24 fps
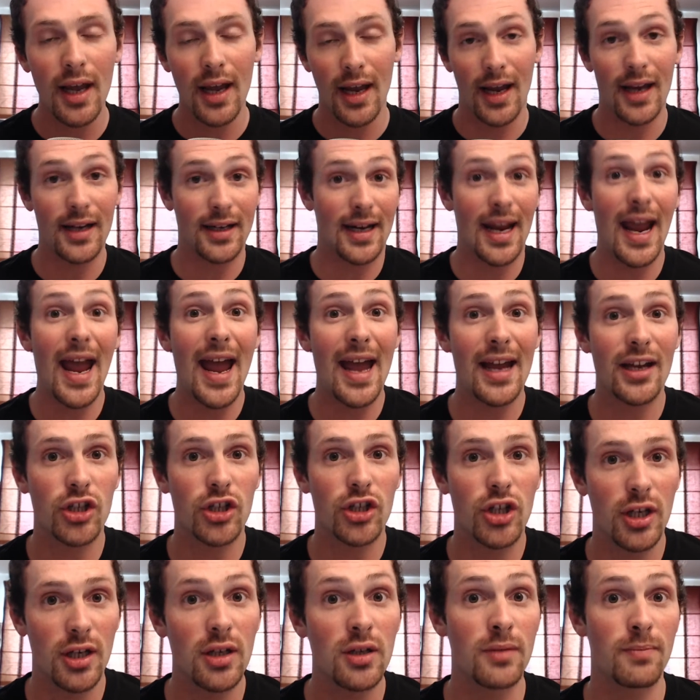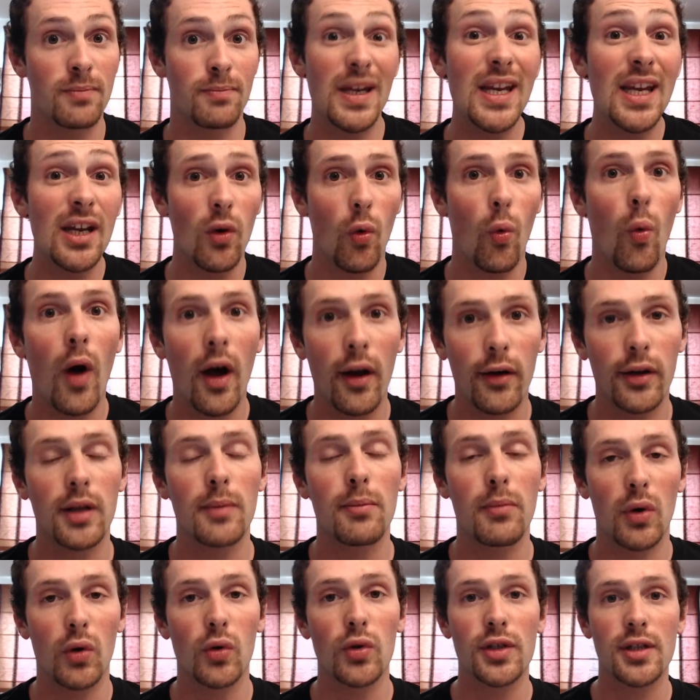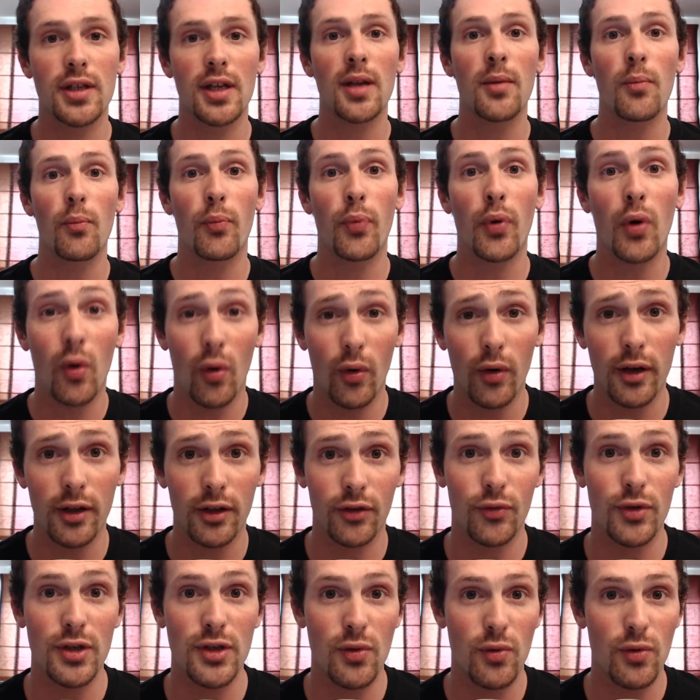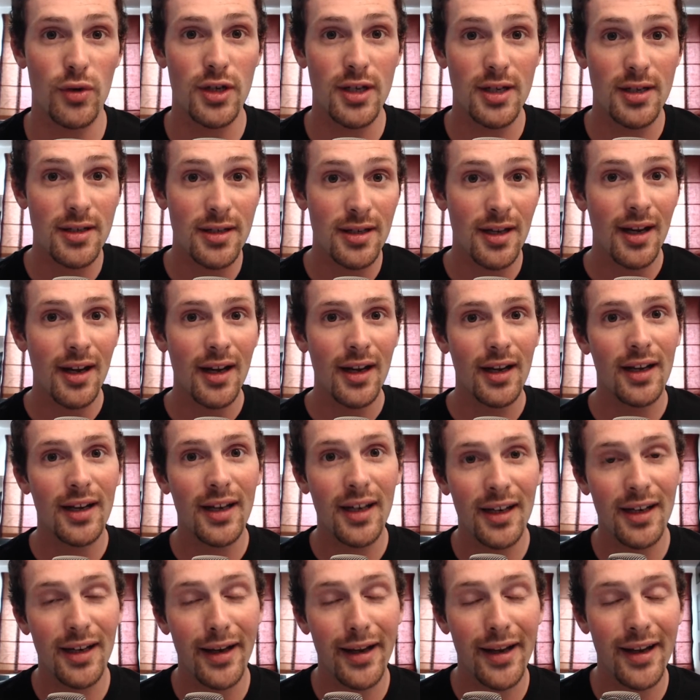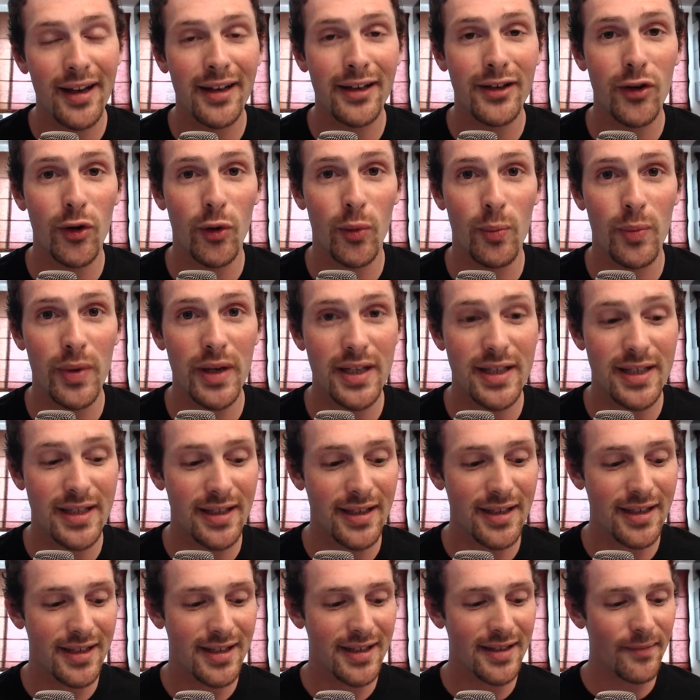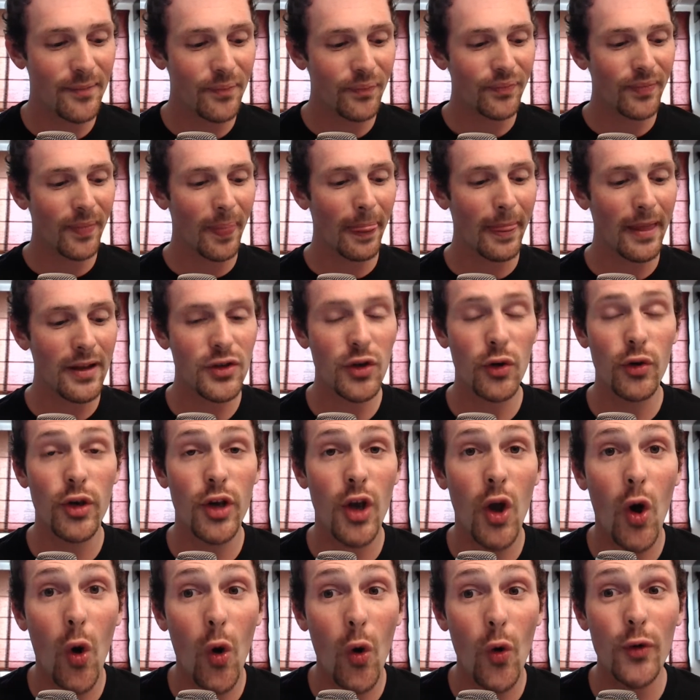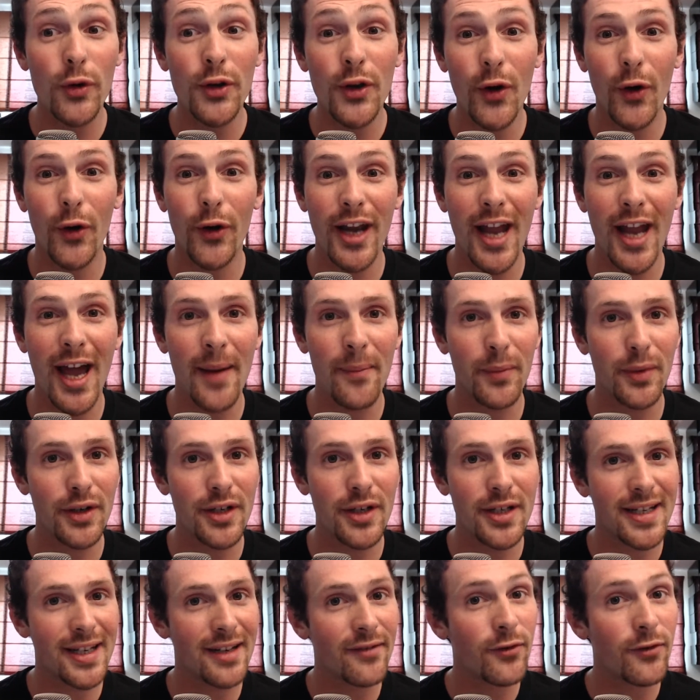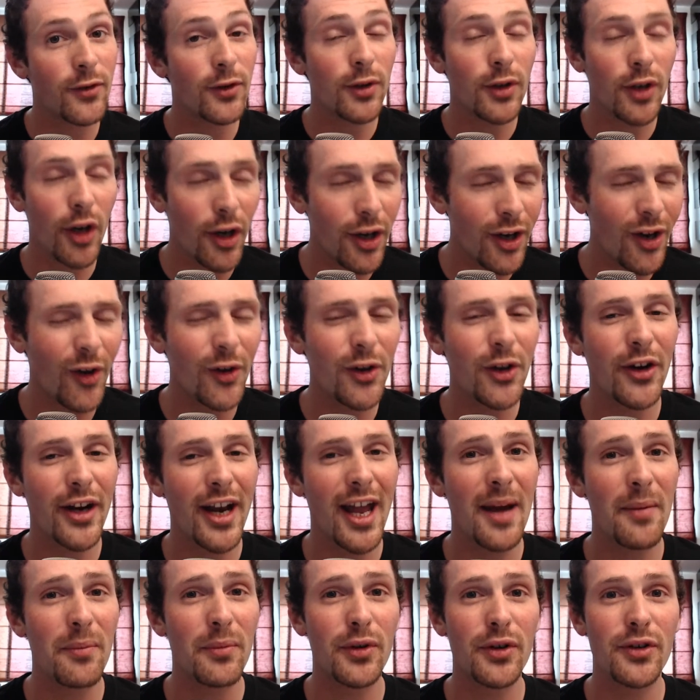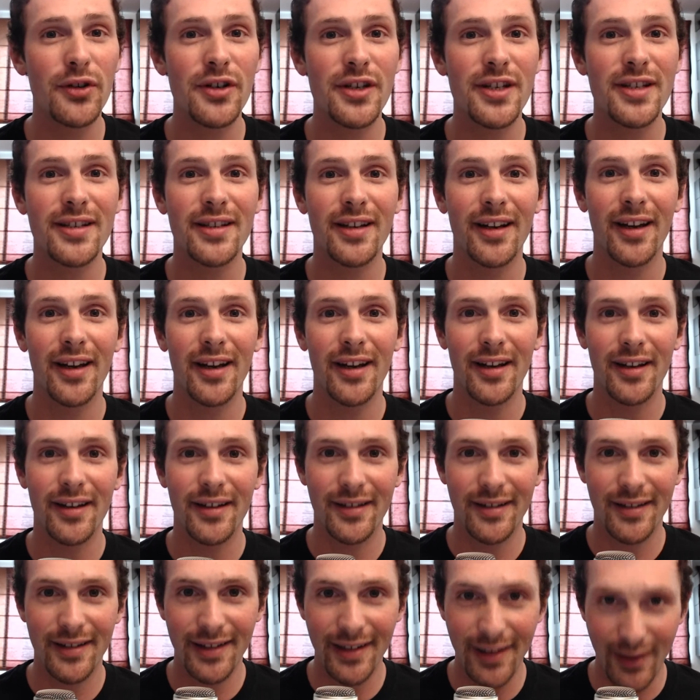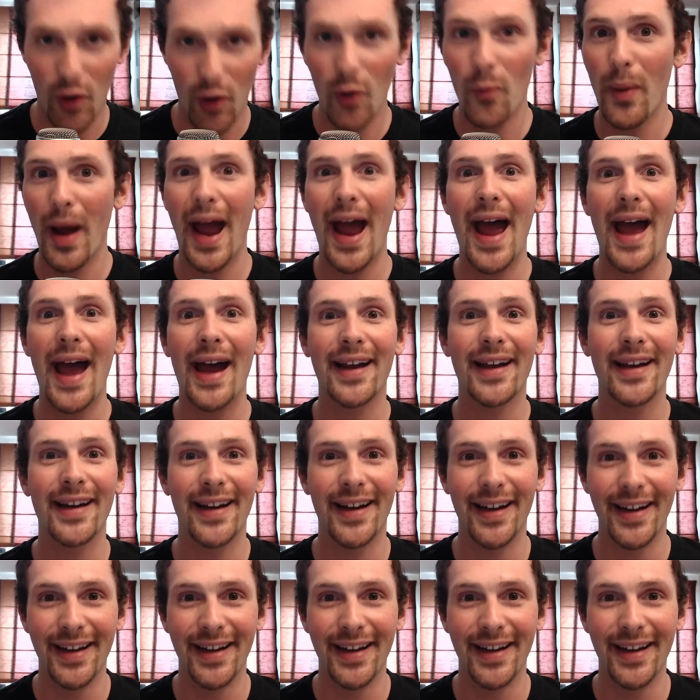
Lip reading: And cash is being one of the most important resources in your business. So know your numbers. If you don't know your numbers, go back.